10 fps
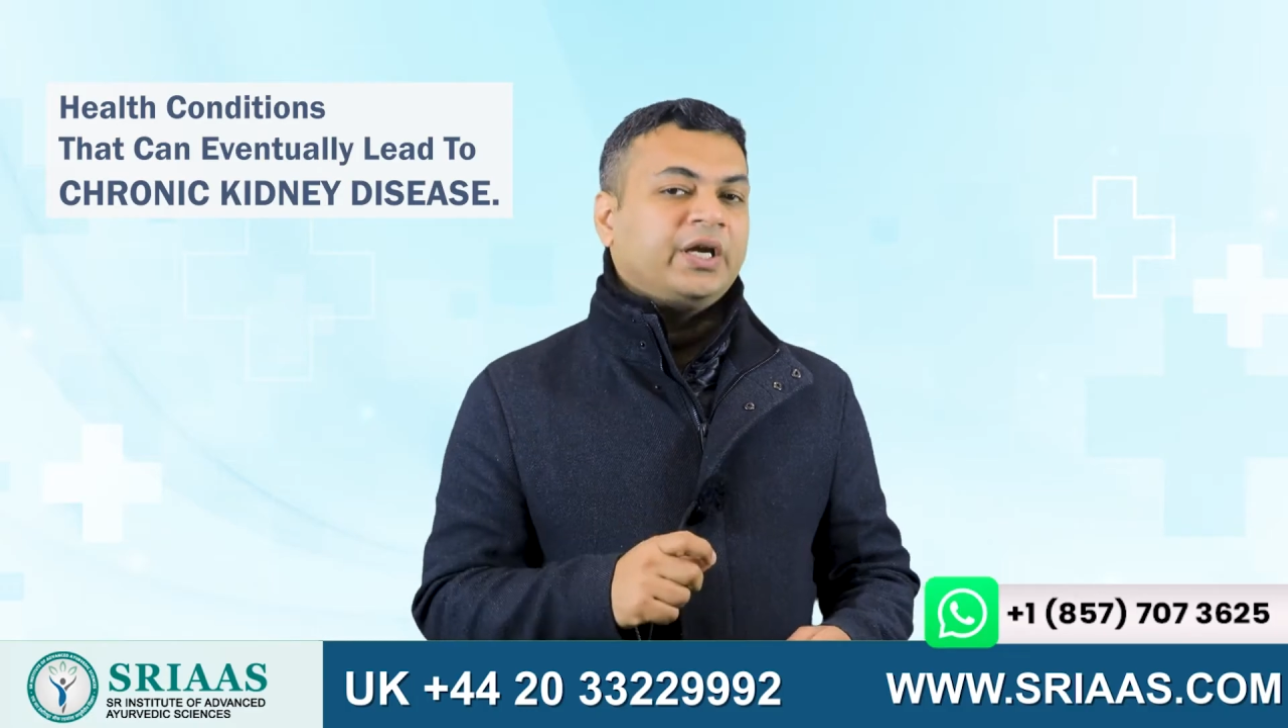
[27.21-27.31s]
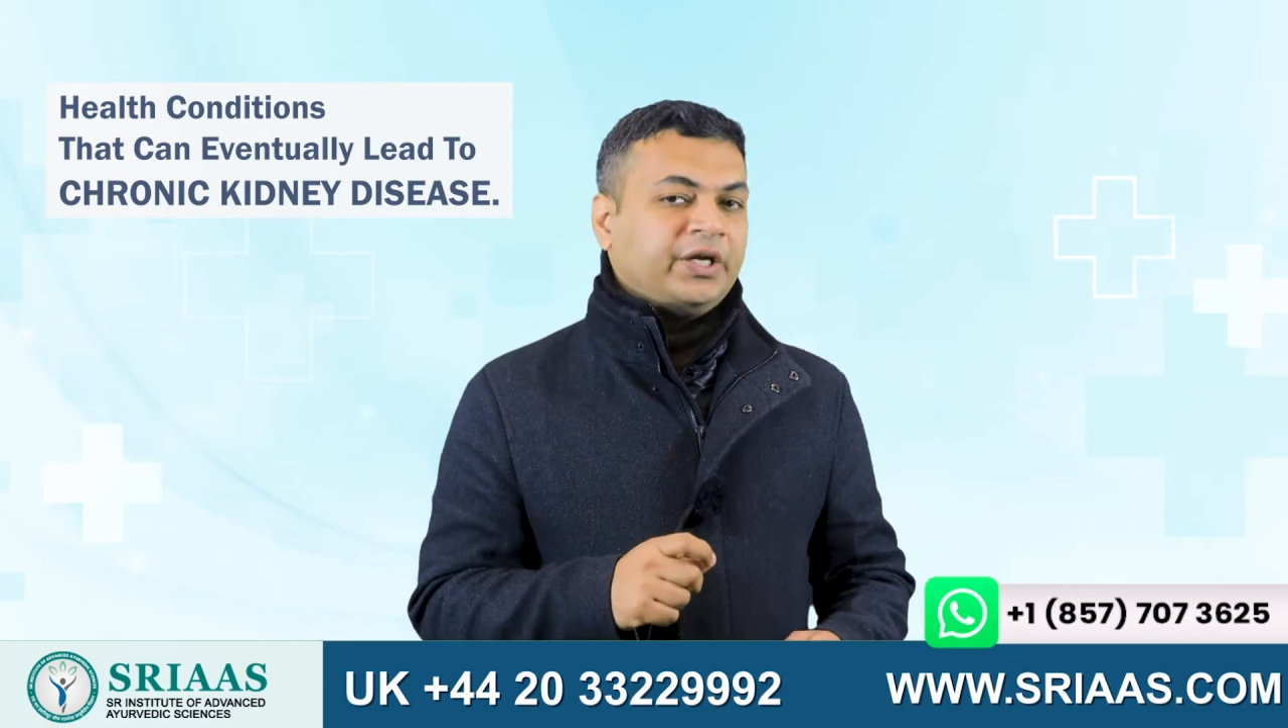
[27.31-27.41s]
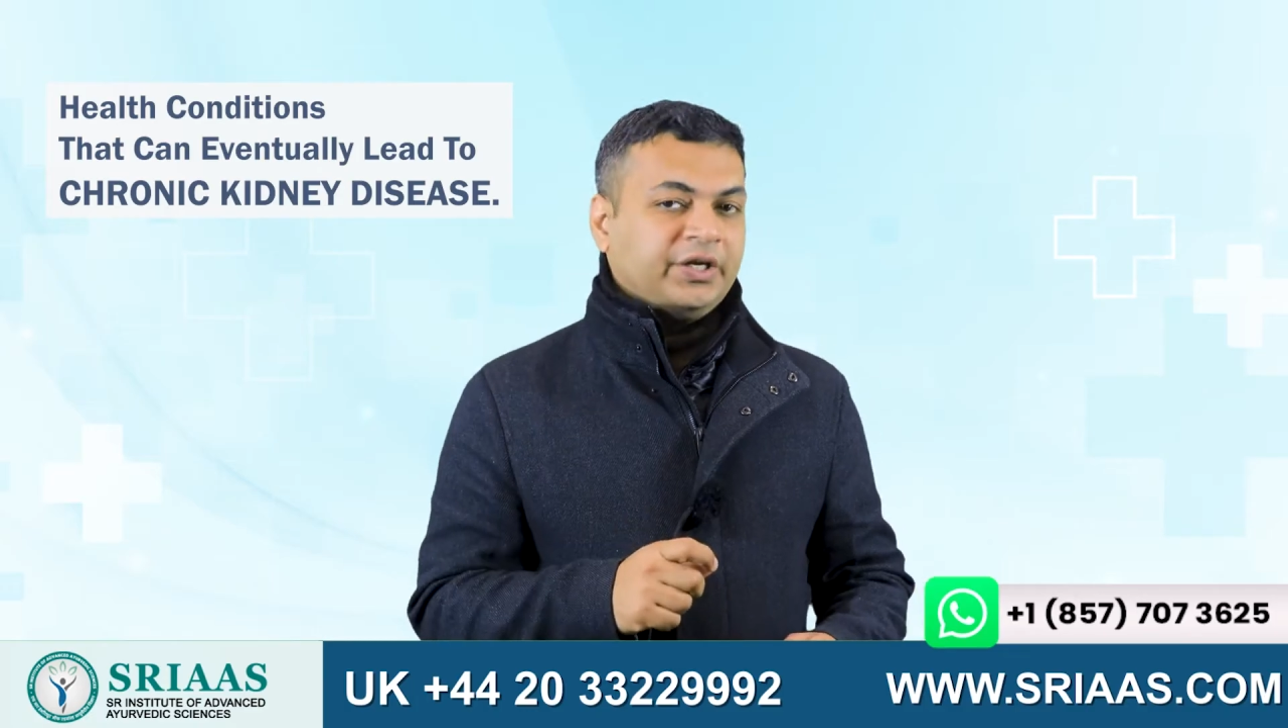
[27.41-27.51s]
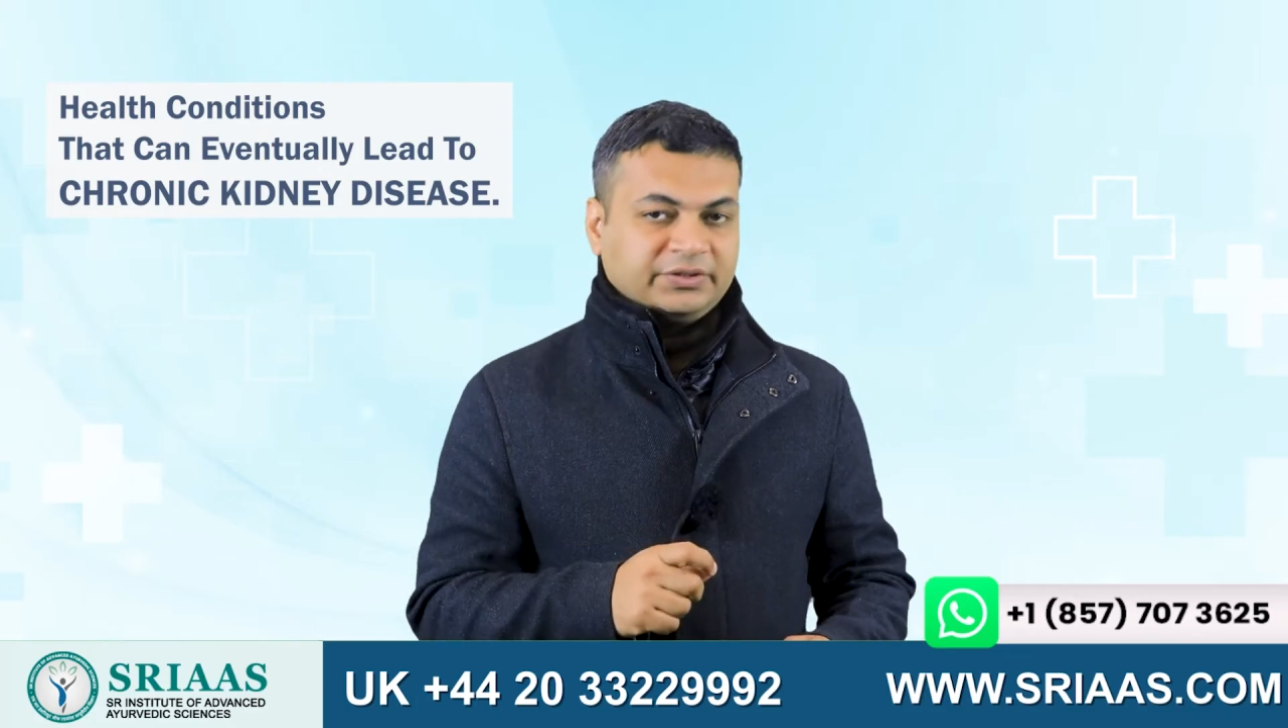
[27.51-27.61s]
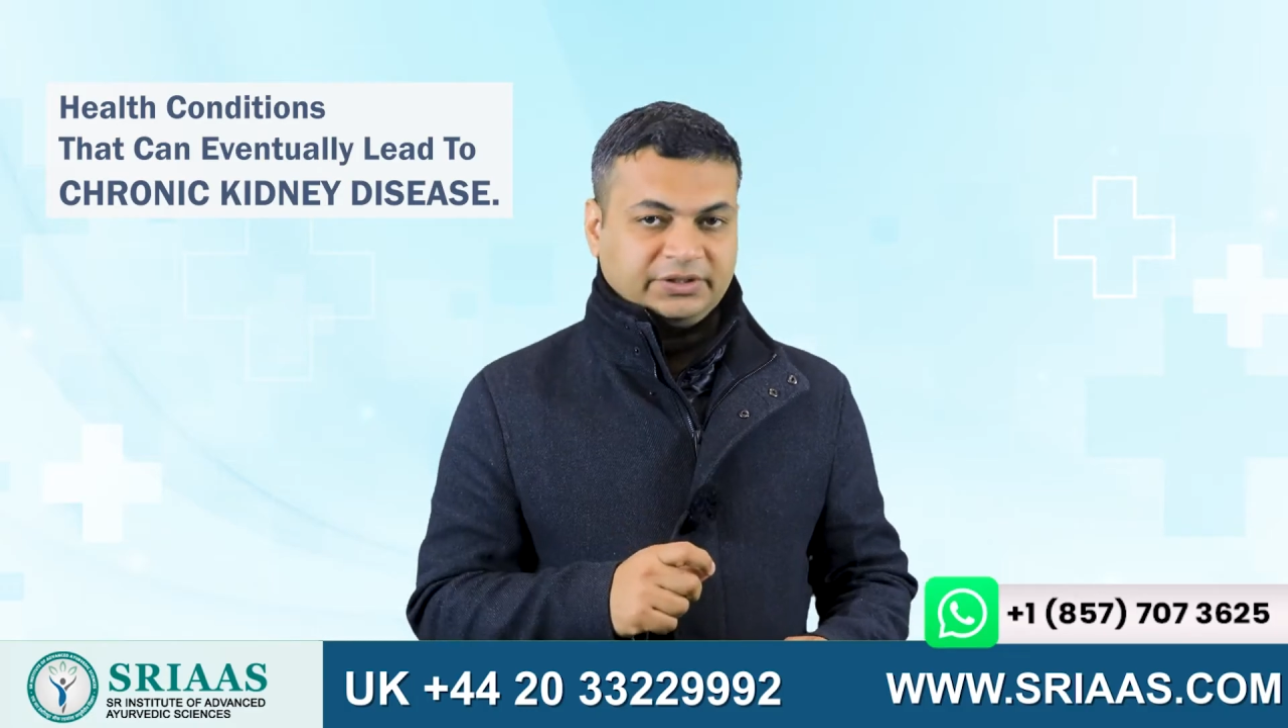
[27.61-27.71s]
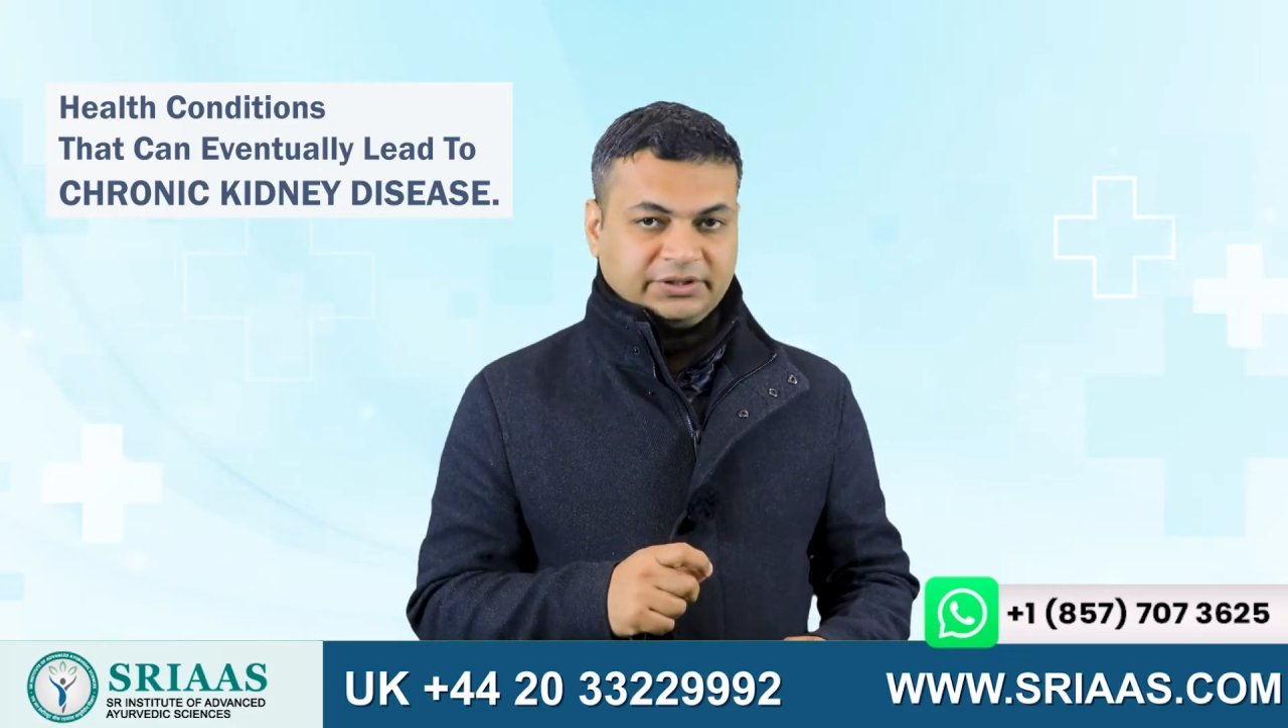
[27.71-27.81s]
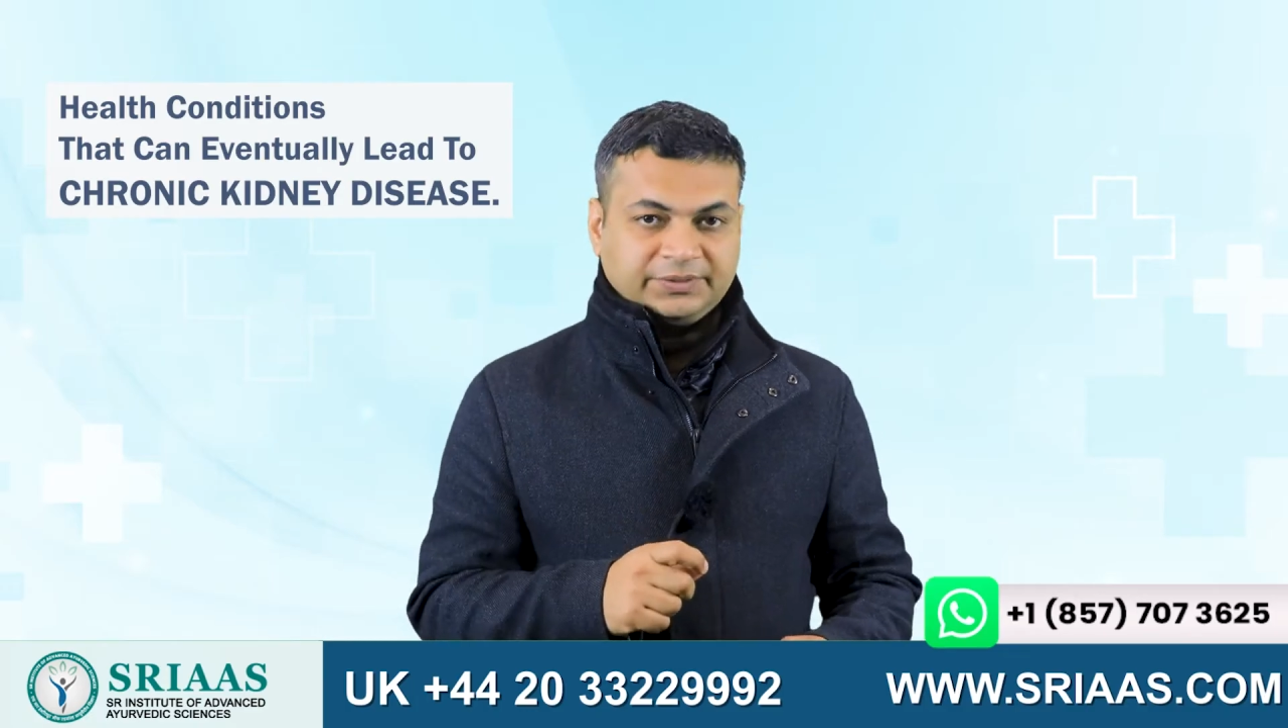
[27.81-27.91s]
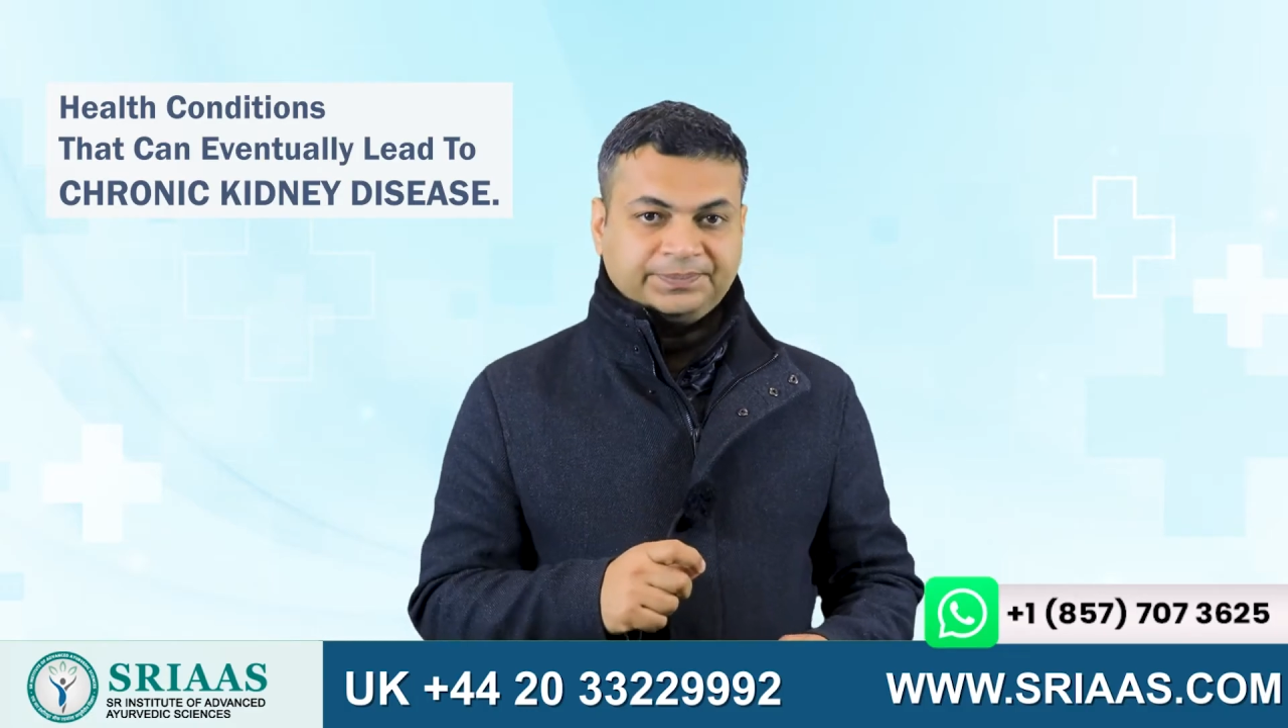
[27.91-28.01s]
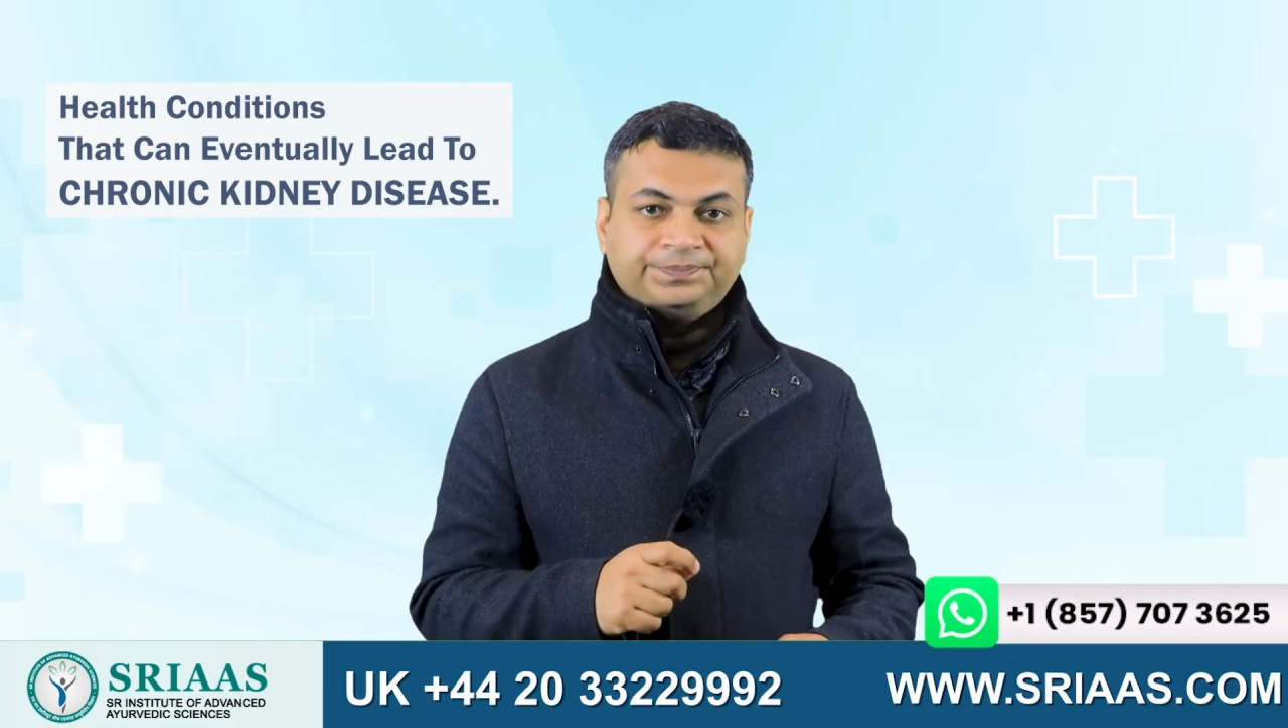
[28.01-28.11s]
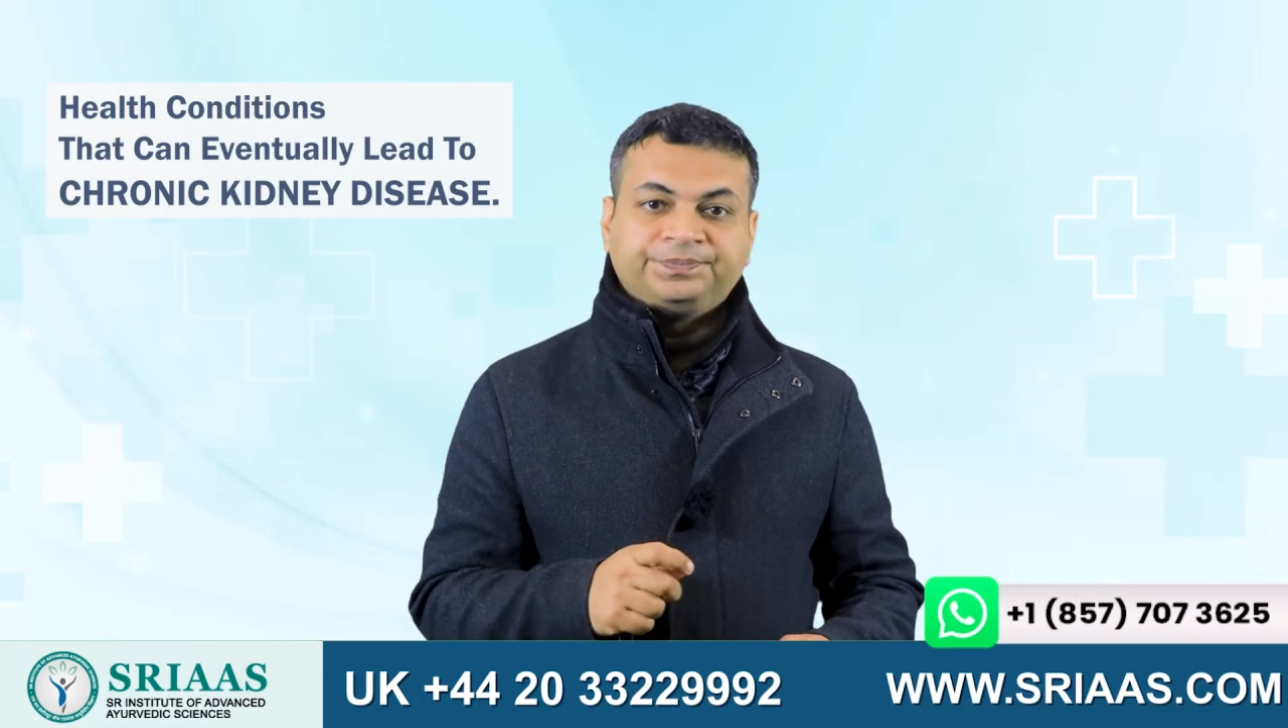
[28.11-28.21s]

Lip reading: kidney disease.